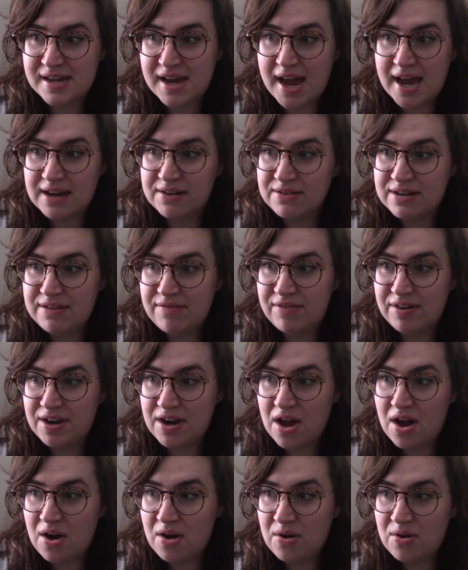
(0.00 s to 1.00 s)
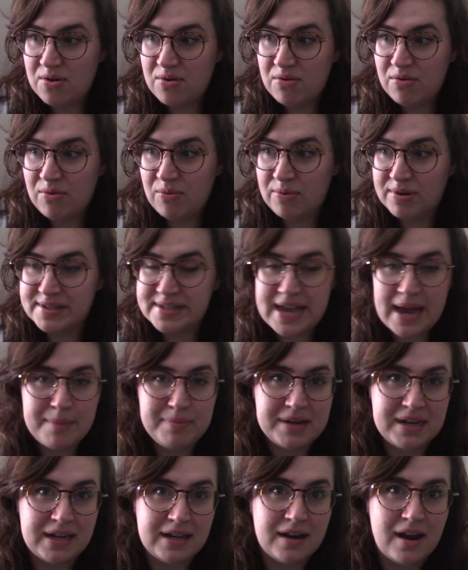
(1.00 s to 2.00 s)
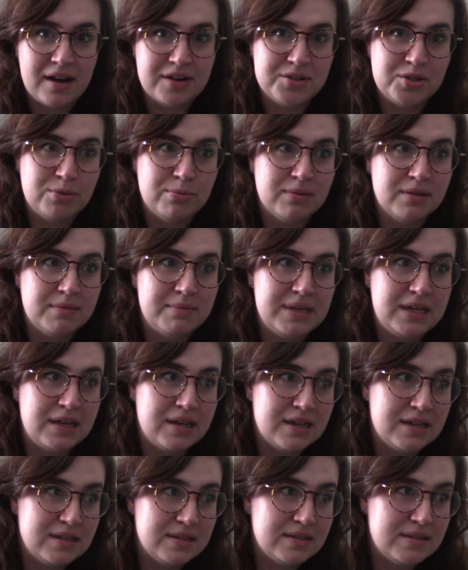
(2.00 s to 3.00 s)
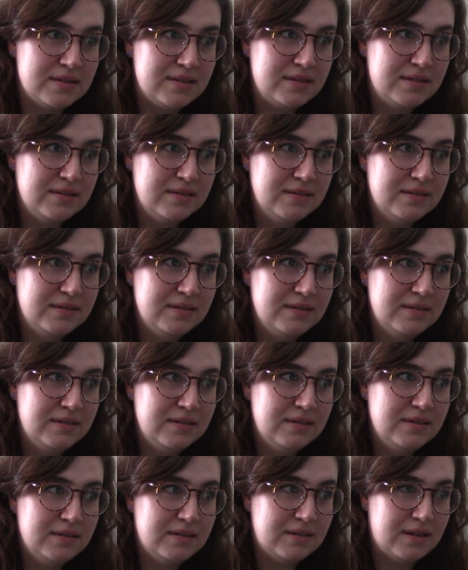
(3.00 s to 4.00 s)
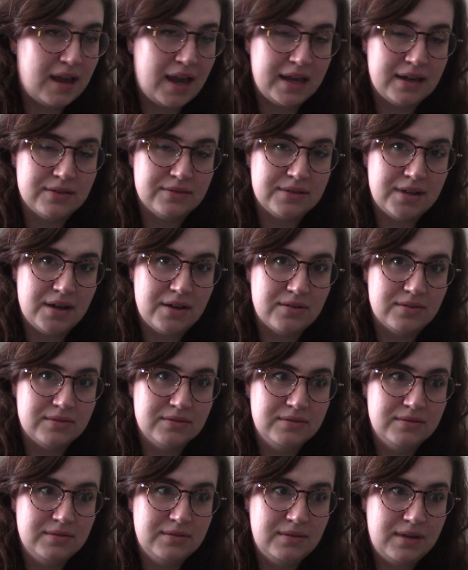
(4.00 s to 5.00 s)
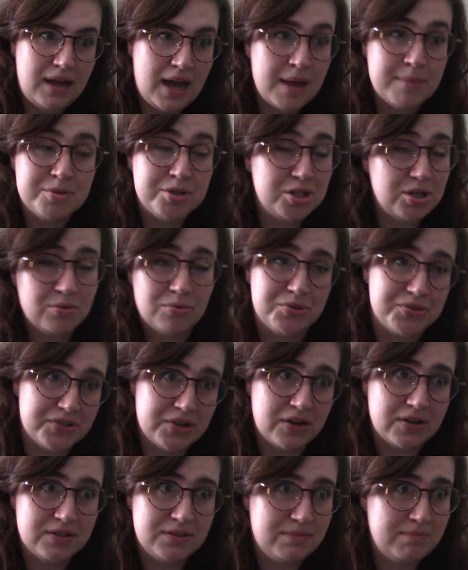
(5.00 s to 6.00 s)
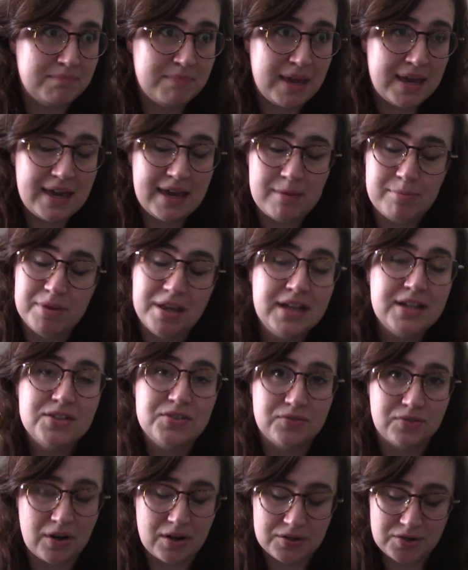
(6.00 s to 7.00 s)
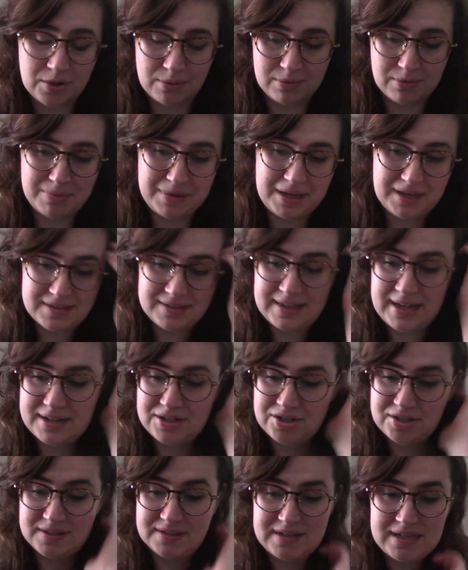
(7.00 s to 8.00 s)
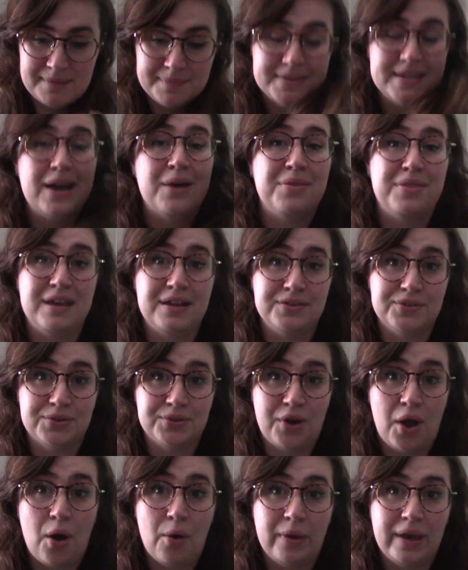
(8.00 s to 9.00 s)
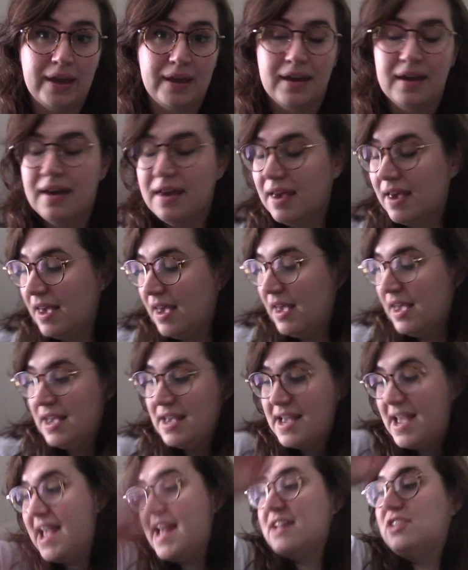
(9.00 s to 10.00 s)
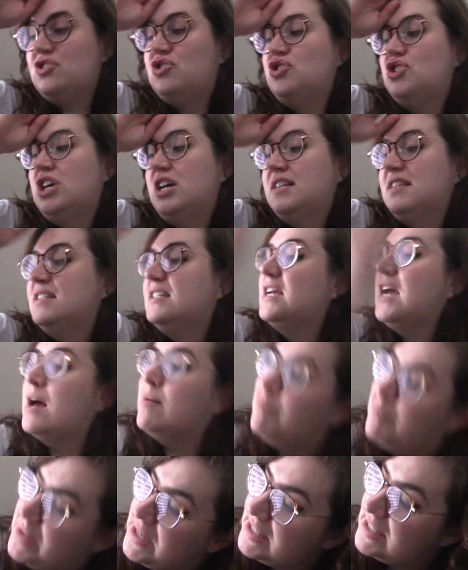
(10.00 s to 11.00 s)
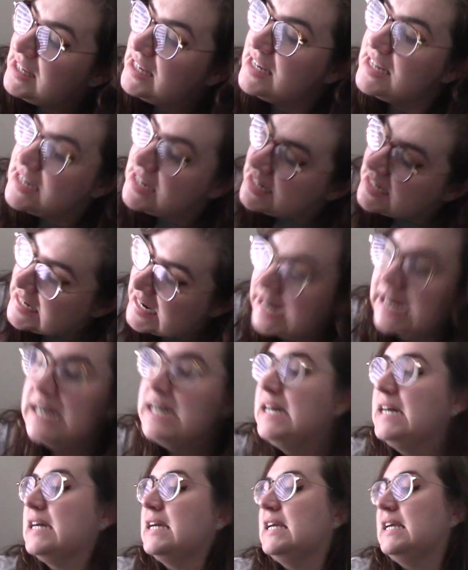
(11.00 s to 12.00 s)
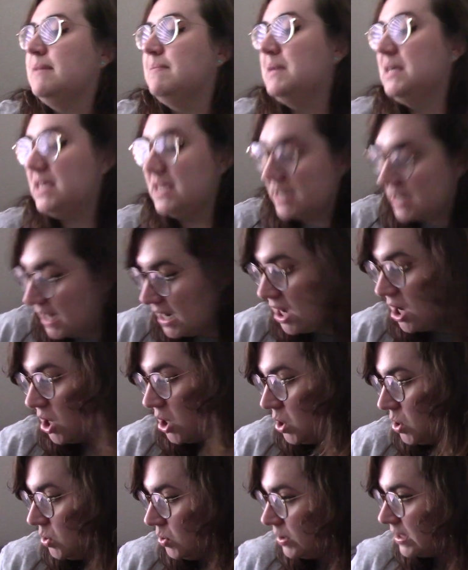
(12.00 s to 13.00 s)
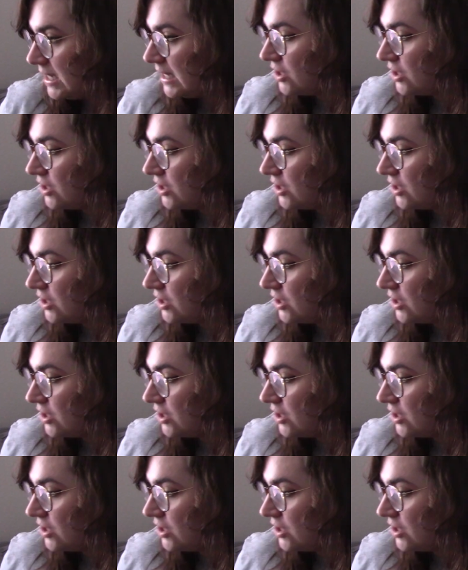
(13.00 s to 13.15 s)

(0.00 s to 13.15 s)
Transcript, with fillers: I don't even know what's happening in October because I don't know. I'm sure we'll start making plans for October because that just seems how things are going. It's just a busy time, you know?